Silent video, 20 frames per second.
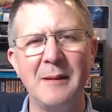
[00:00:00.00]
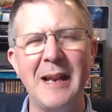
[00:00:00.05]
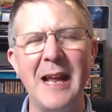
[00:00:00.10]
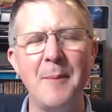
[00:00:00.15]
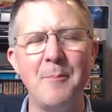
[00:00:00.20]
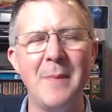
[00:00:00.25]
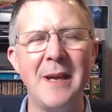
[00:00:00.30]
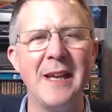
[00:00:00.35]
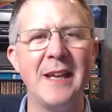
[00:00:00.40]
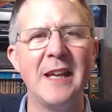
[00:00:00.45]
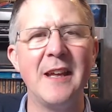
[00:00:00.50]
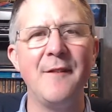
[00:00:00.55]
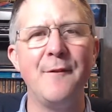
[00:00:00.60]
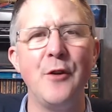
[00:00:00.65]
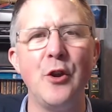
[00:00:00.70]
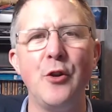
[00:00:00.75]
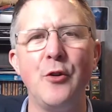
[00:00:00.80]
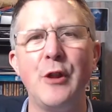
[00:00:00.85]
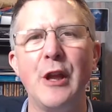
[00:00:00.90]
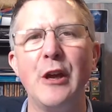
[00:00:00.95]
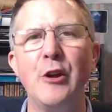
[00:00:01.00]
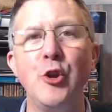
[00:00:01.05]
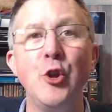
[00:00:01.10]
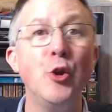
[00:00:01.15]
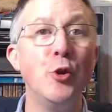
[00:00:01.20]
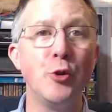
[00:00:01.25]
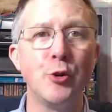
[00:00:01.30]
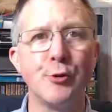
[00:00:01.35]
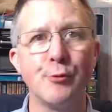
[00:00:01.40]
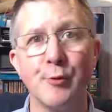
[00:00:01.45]
let me give you the
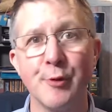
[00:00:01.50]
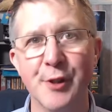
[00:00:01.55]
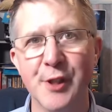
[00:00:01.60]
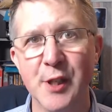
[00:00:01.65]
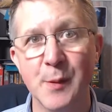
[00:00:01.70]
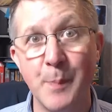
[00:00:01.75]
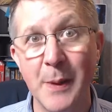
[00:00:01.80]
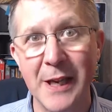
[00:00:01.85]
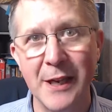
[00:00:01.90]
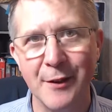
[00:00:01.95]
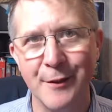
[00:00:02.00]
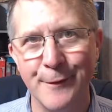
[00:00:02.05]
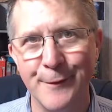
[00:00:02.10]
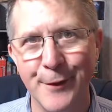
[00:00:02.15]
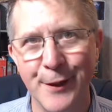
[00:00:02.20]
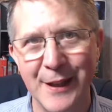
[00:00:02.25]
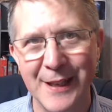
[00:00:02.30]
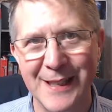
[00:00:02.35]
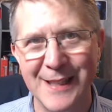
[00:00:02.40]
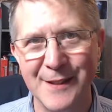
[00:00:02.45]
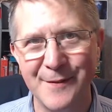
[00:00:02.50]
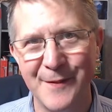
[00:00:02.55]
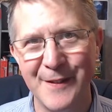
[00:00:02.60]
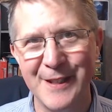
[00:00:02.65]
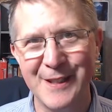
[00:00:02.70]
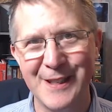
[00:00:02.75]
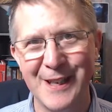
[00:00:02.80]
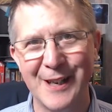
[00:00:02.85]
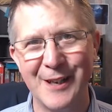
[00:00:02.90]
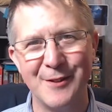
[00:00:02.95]
usual spiel for these
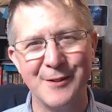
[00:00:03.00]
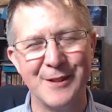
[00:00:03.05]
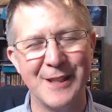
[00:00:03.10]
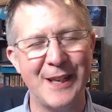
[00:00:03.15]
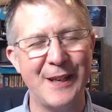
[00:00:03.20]
videos.